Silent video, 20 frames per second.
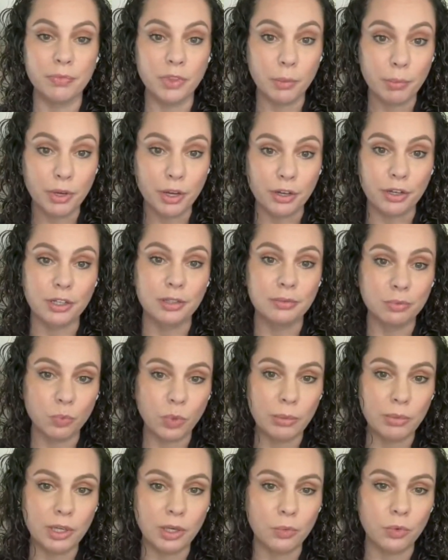the book,
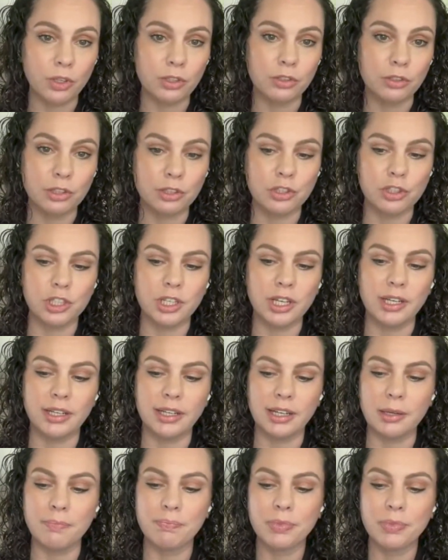Women in World
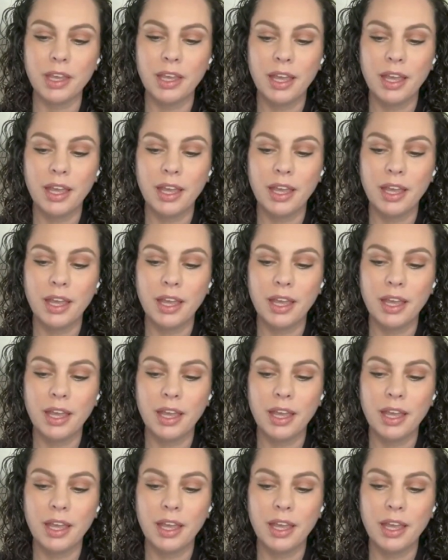Christianity.